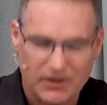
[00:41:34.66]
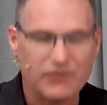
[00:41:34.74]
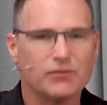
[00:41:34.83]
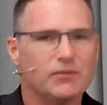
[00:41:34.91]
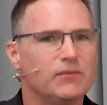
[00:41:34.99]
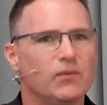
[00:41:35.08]

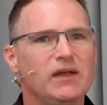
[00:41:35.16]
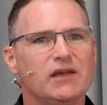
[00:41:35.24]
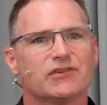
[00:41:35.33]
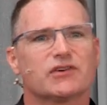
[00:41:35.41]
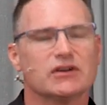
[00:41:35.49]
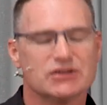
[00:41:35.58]
Brethren, we
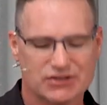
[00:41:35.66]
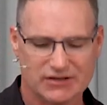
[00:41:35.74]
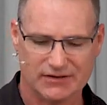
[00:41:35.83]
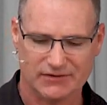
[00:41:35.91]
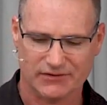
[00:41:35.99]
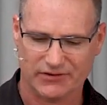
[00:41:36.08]
as
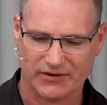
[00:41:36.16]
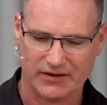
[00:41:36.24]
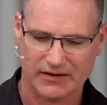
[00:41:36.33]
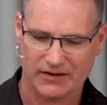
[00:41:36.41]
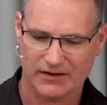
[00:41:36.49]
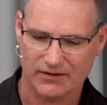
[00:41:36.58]
Christians,
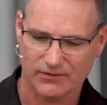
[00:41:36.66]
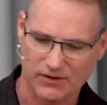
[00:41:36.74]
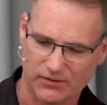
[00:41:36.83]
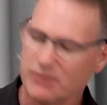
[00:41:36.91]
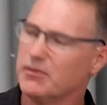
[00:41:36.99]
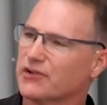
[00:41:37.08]
we,
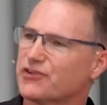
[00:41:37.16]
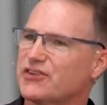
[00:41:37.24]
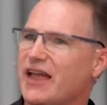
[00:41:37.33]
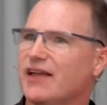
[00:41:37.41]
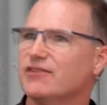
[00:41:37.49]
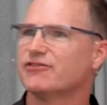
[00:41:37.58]
we must
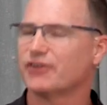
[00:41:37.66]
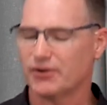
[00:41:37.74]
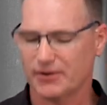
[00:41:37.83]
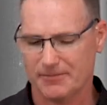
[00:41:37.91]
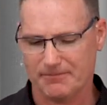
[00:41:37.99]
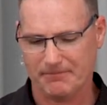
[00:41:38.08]
stand
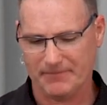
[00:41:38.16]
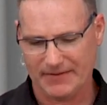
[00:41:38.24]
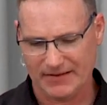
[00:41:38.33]
firm